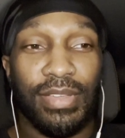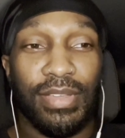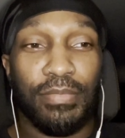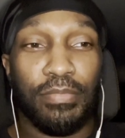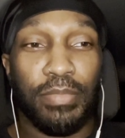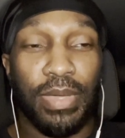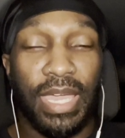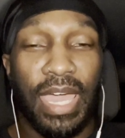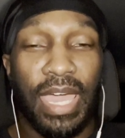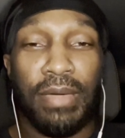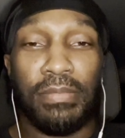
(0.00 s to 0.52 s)

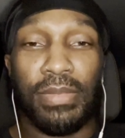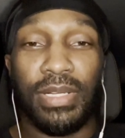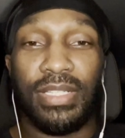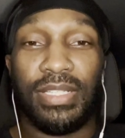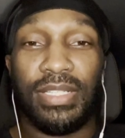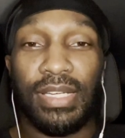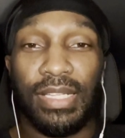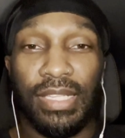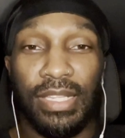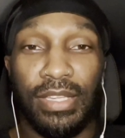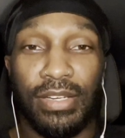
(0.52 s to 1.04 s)
became a
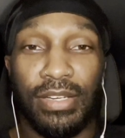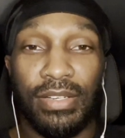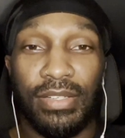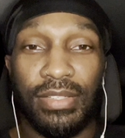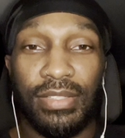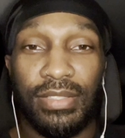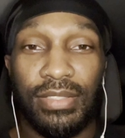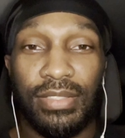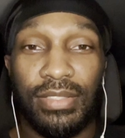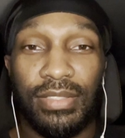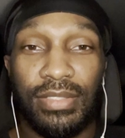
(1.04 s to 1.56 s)
cheerleader,
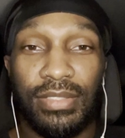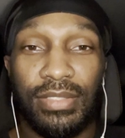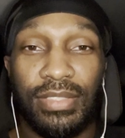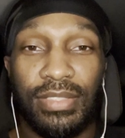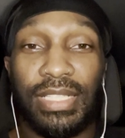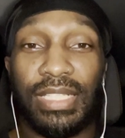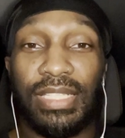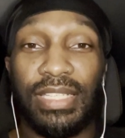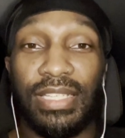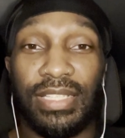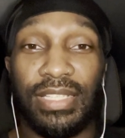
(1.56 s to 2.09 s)

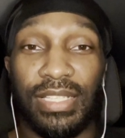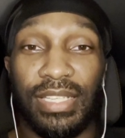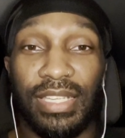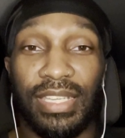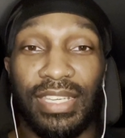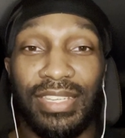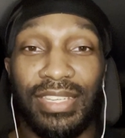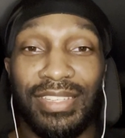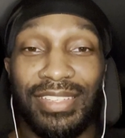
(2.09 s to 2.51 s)
collegiately.